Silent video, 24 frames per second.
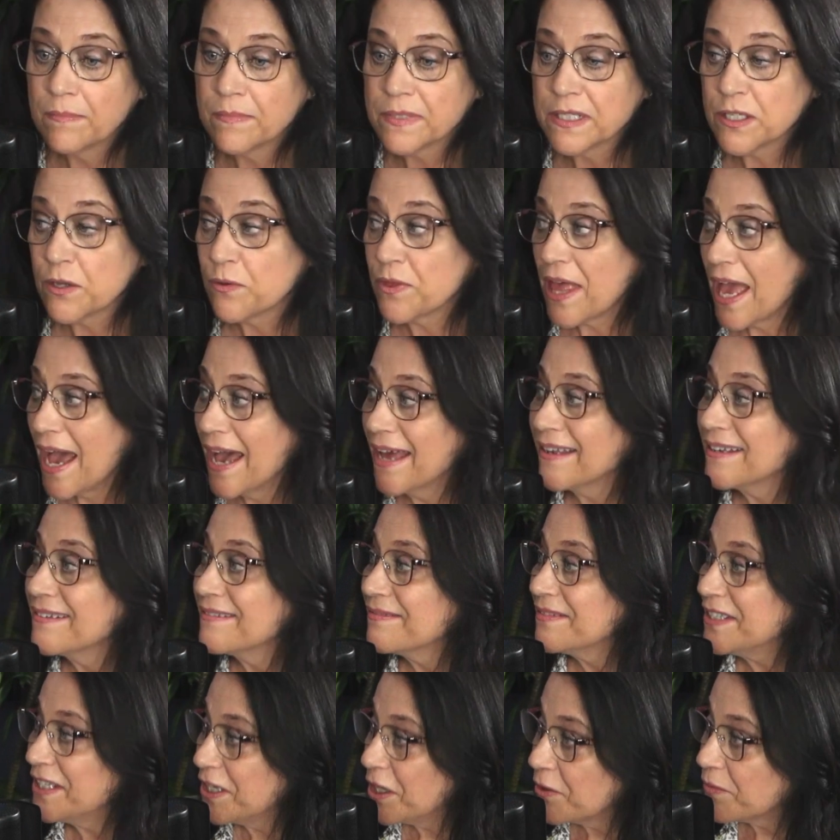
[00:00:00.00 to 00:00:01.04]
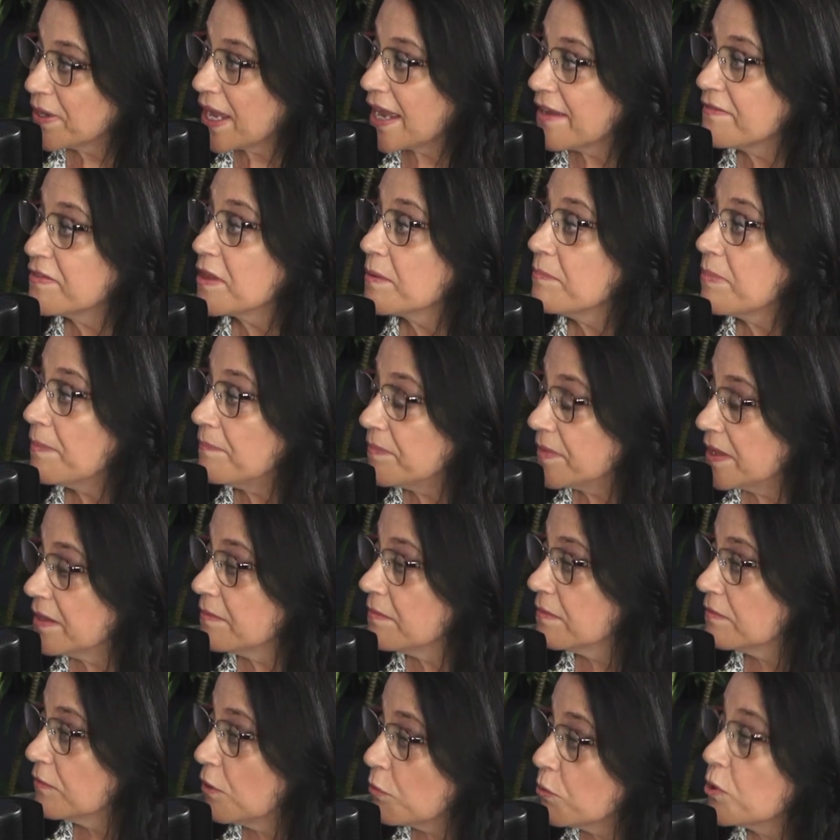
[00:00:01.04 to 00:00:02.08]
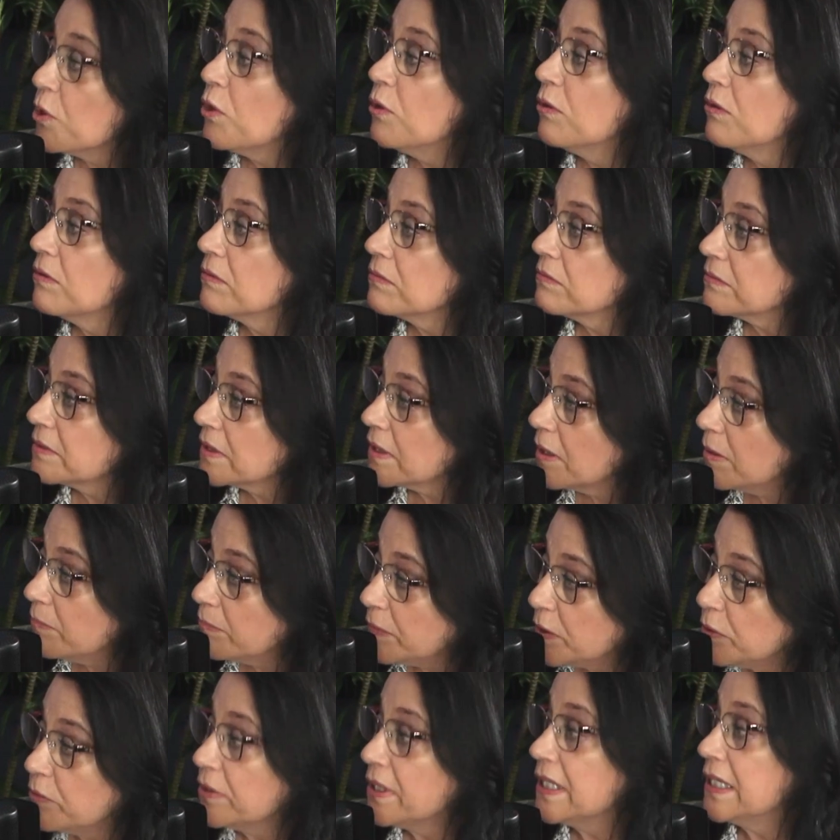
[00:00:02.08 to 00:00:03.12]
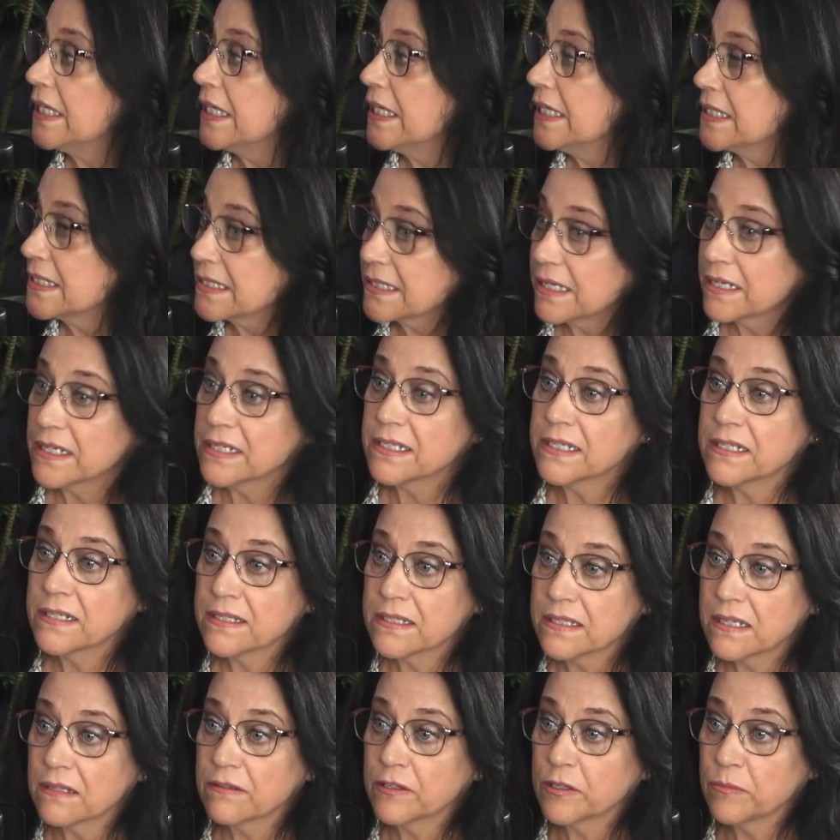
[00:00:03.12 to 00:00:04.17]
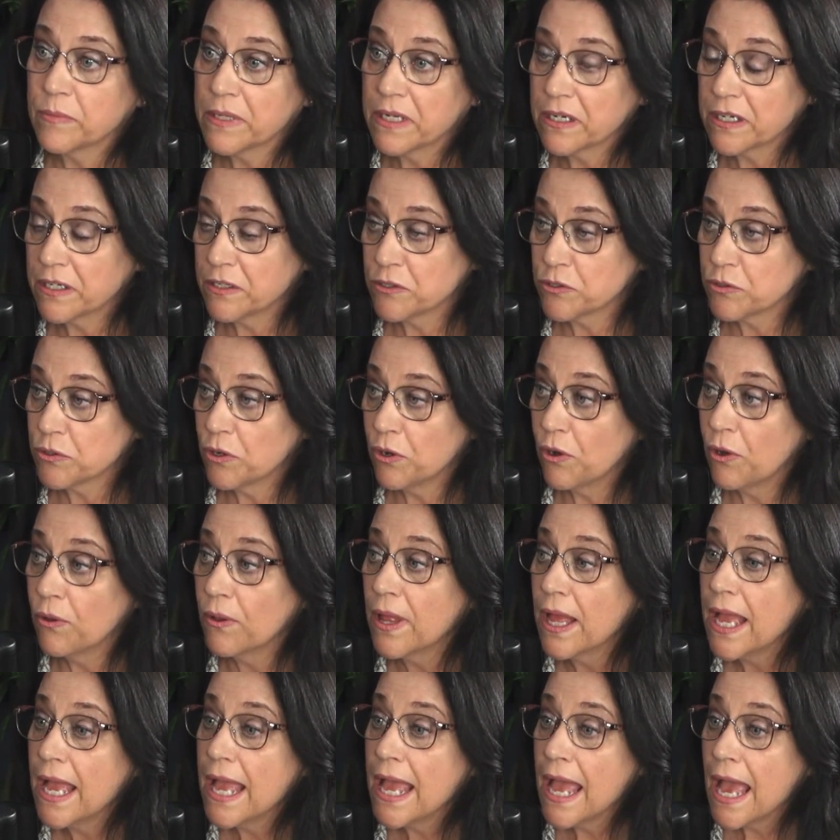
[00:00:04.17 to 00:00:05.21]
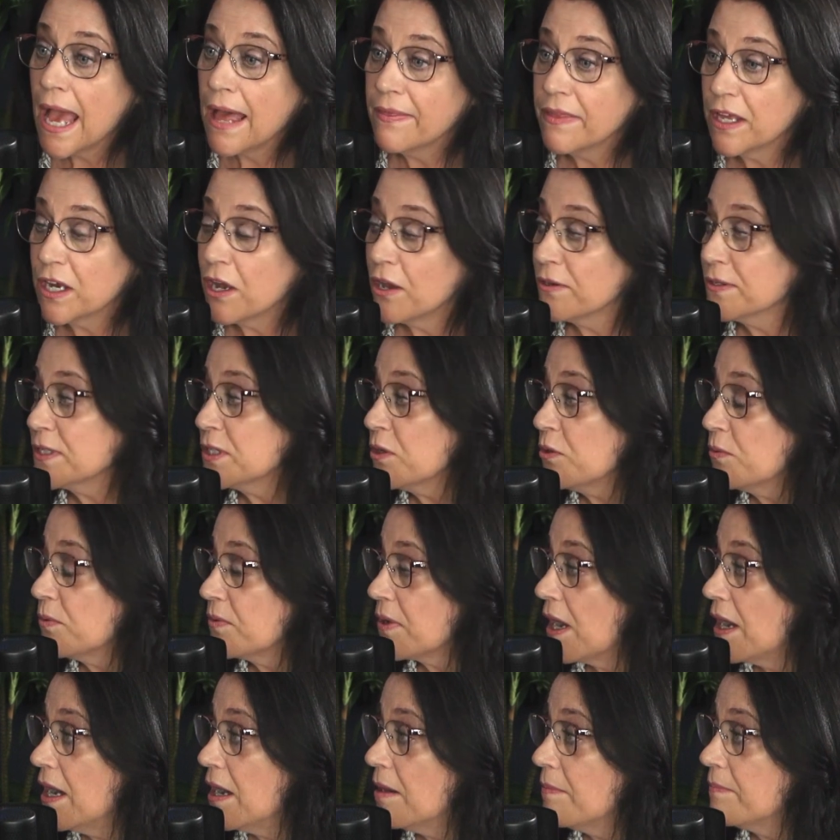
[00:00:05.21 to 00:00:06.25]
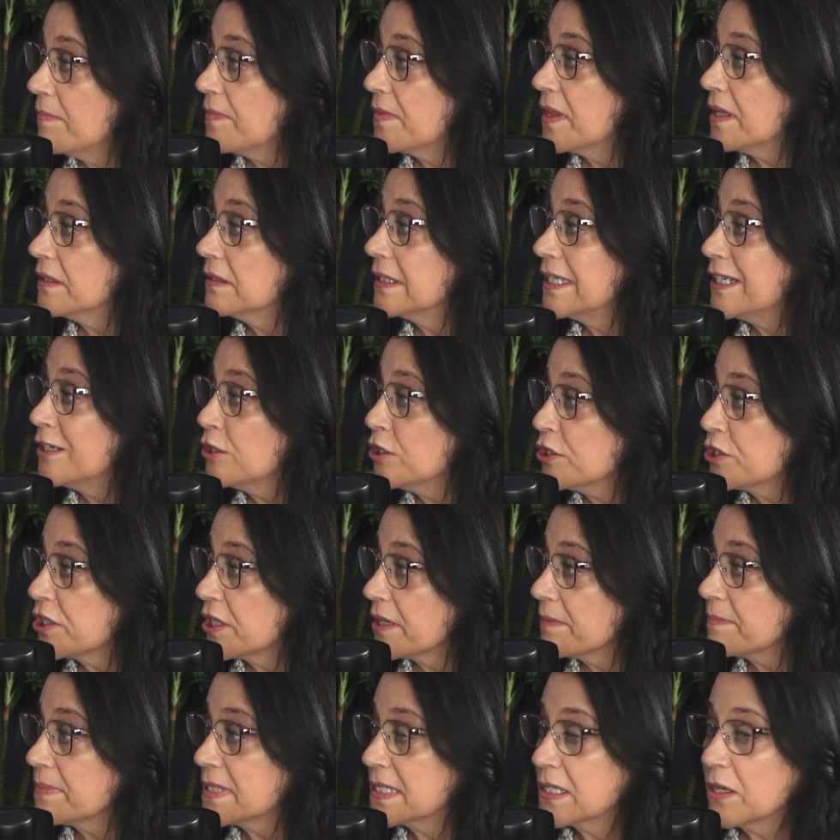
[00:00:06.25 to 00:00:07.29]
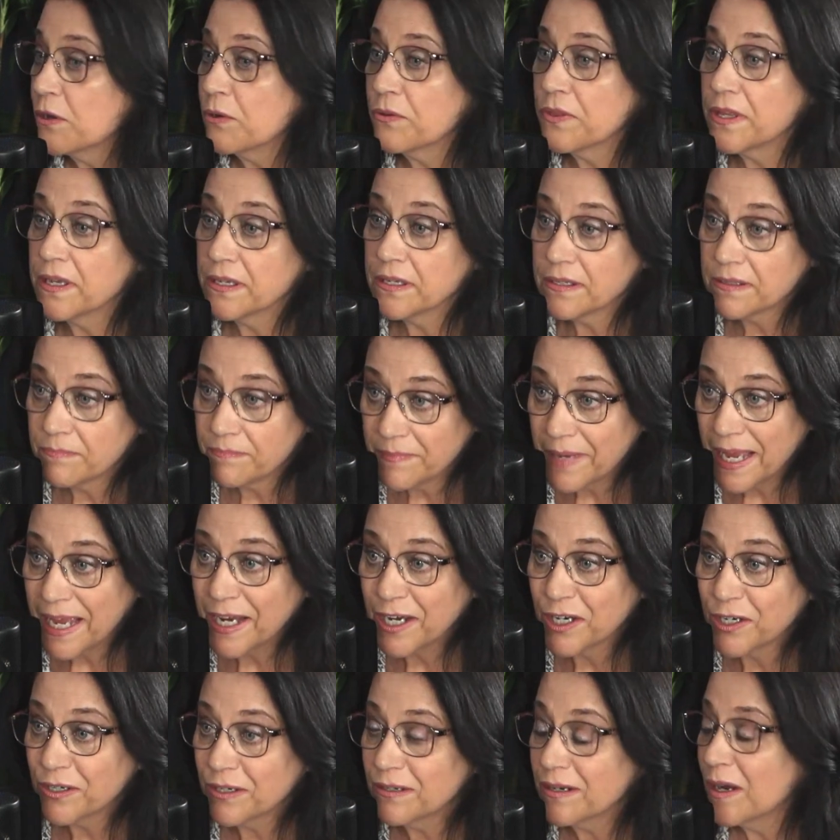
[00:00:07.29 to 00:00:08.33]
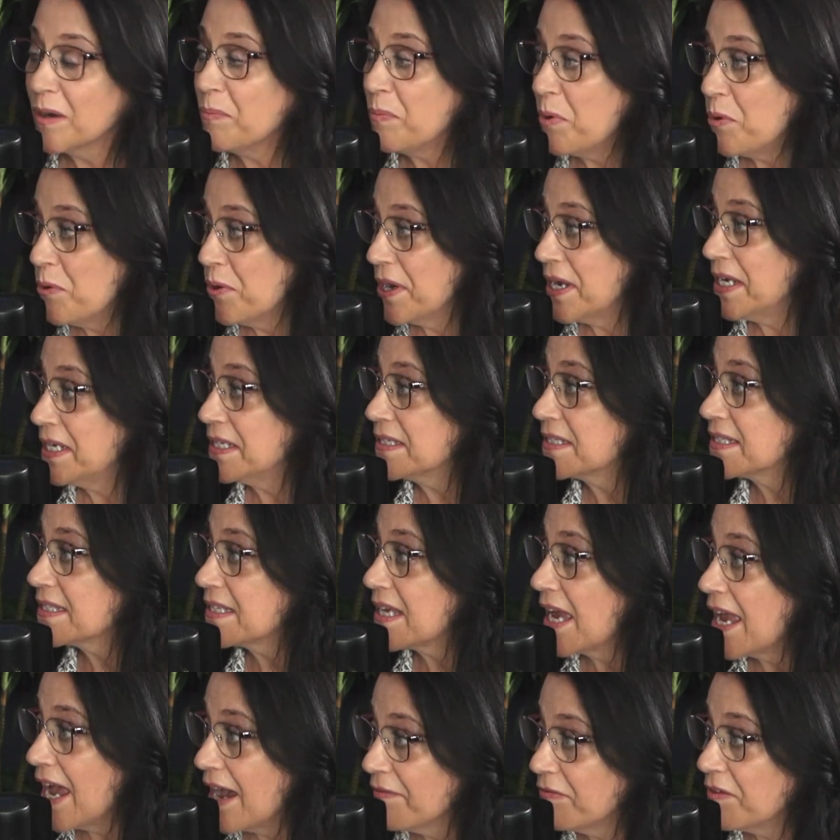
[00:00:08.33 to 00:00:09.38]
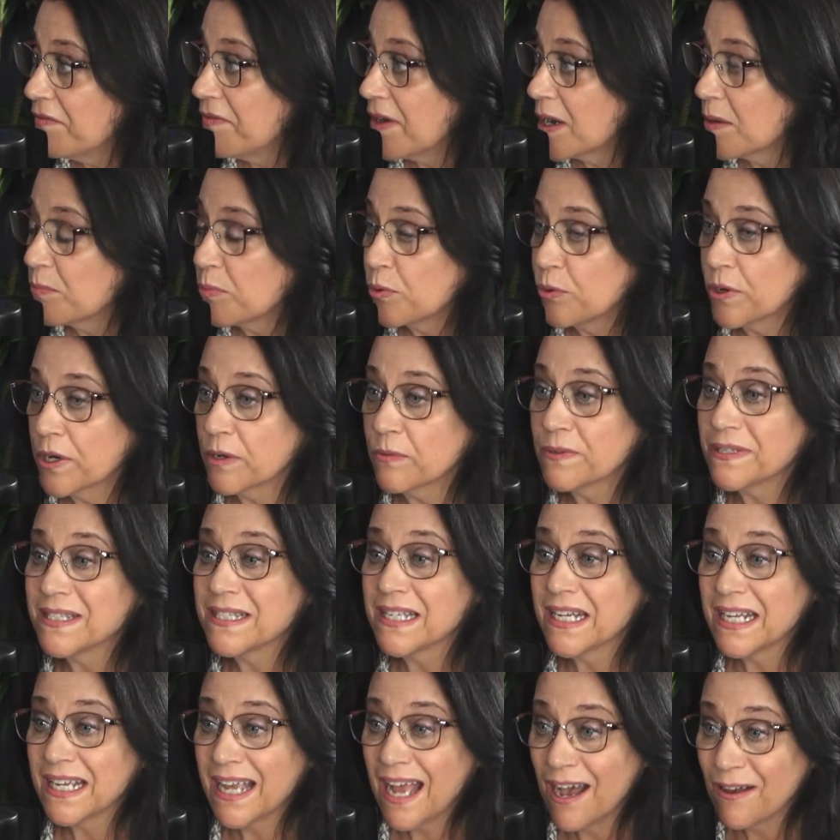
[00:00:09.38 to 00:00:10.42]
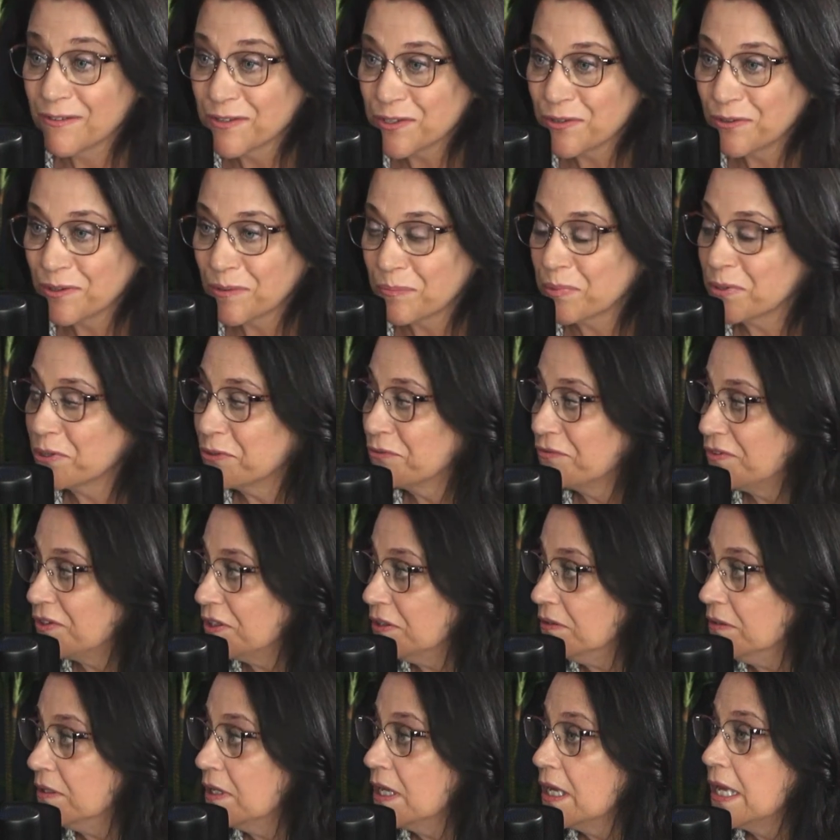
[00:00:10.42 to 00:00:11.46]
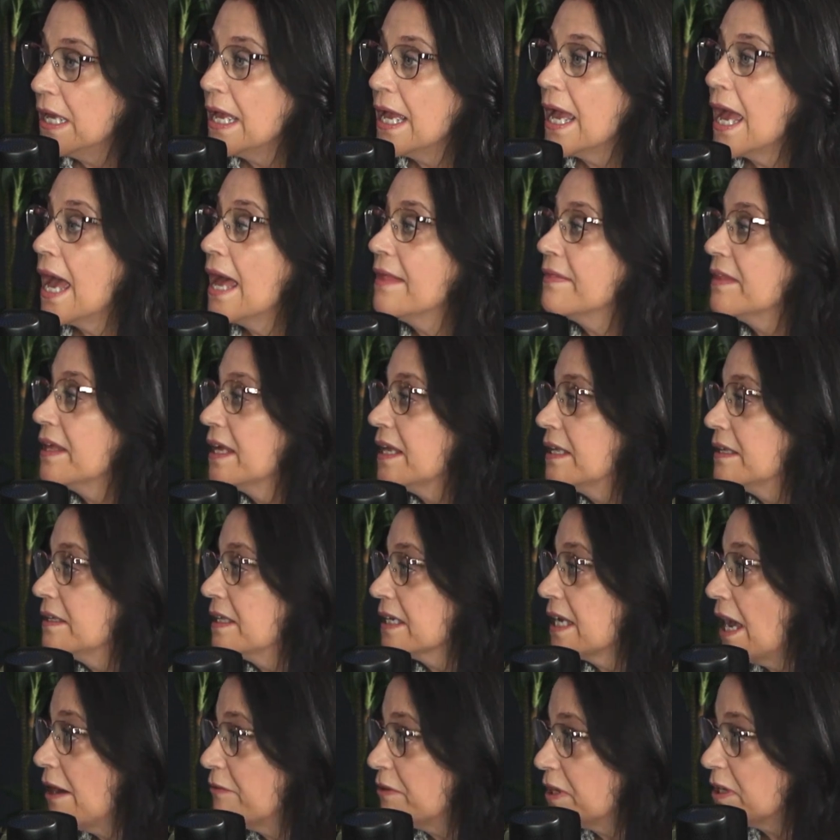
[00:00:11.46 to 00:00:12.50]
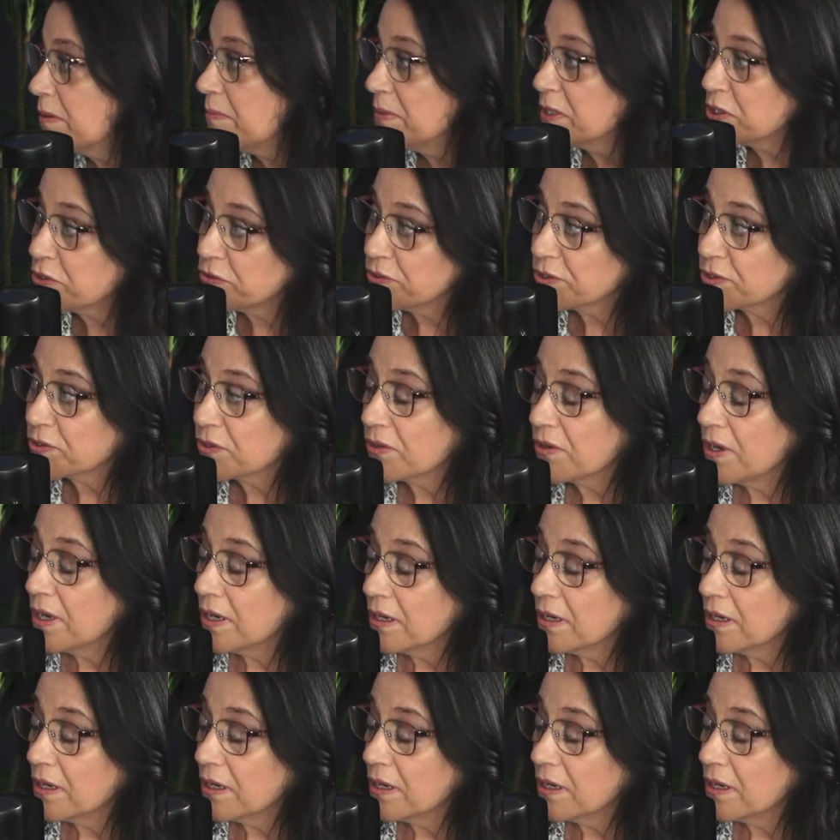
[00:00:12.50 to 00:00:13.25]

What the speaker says: So that gave the local community and citizens a little bit of control, and then also the leadership. So the mayor appoints half of our board with city council approval, and then the county commissioners